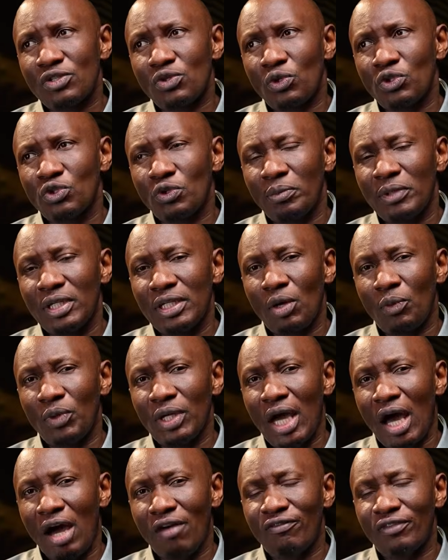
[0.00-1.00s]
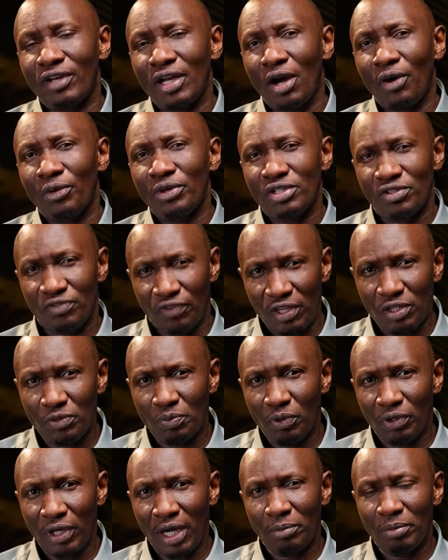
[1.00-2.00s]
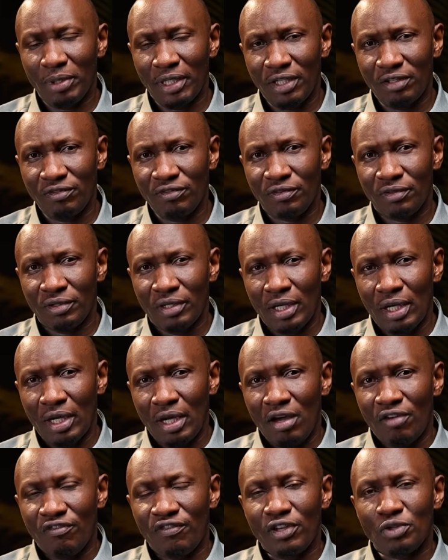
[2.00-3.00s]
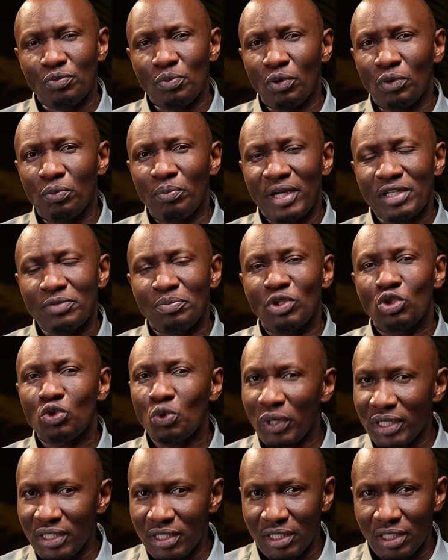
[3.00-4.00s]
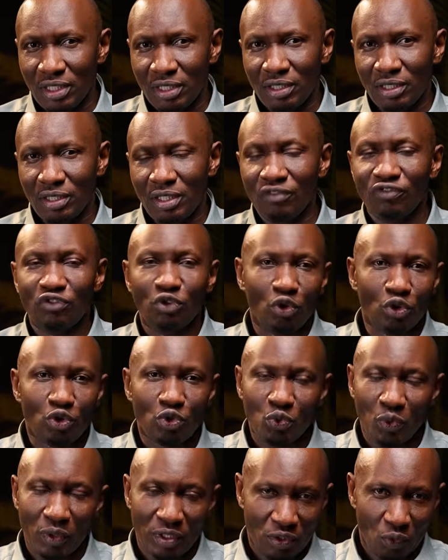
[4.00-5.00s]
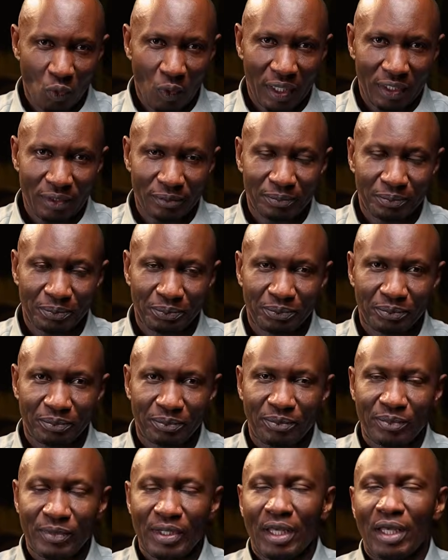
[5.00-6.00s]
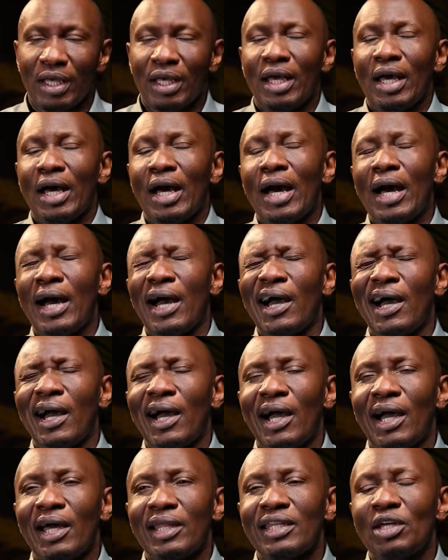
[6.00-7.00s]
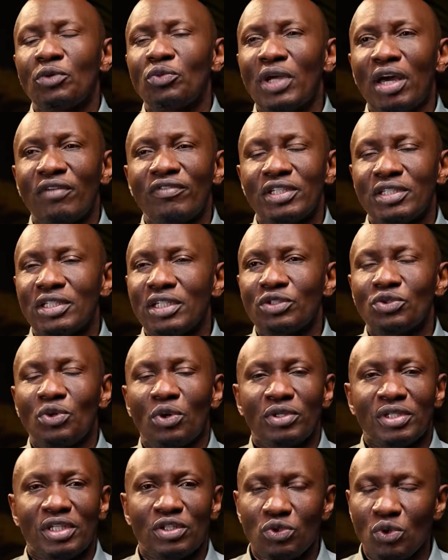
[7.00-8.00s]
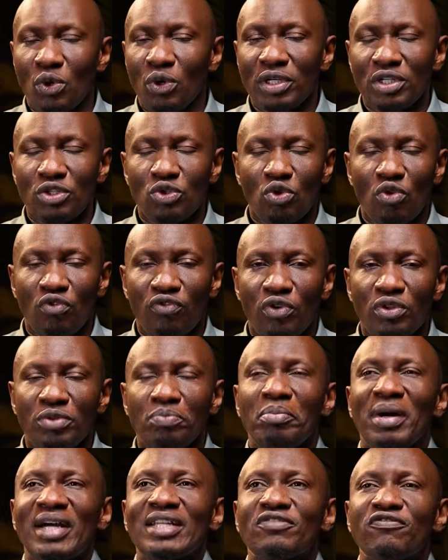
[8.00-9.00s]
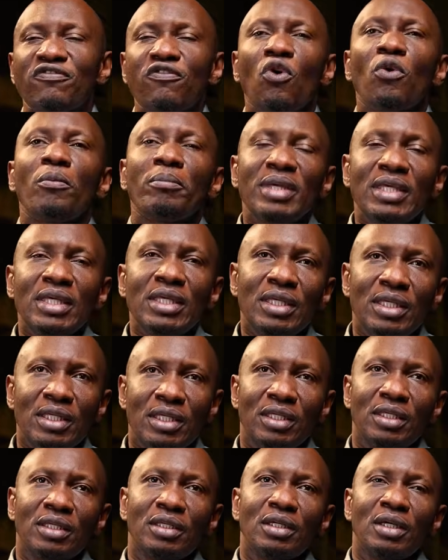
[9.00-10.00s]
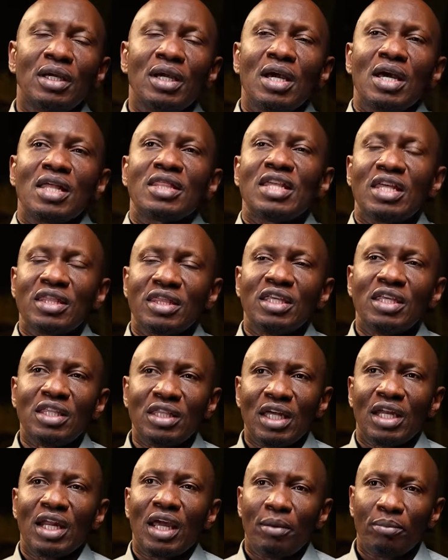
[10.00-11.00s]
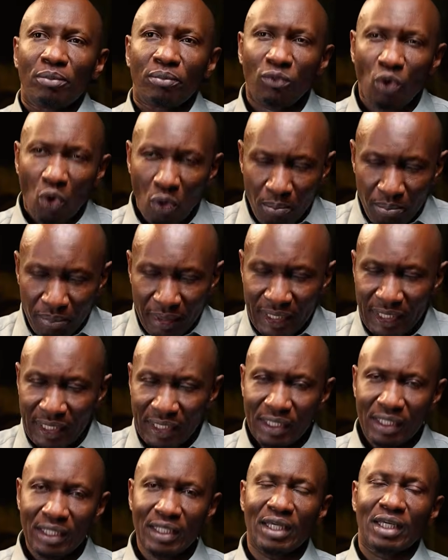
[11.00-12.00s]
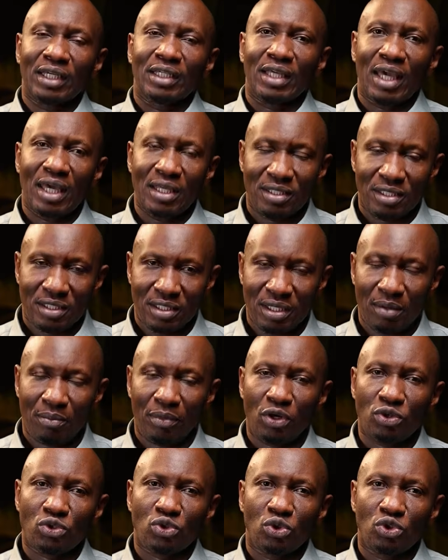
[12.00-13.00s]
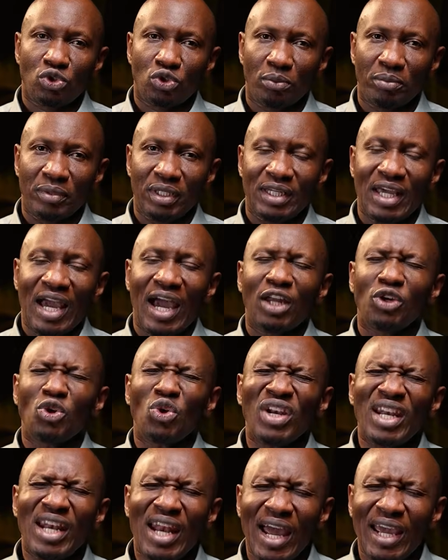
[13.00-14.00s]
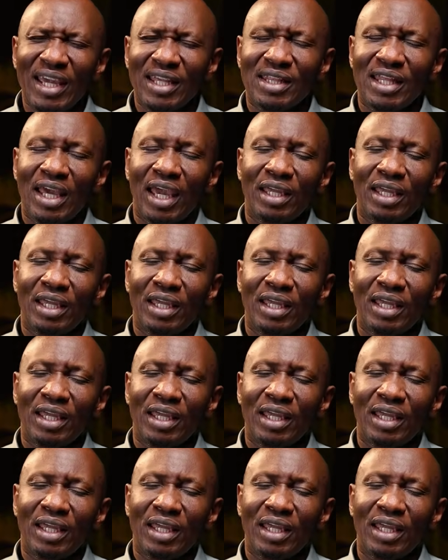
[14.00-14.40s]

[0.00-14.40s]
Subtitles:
social media we have now is Facebook, I believe. Facebook must be 20, if not 21. Then we have the TikToks and so on and so forth. But for me, the thing that I'm completely against about social media, I don't like the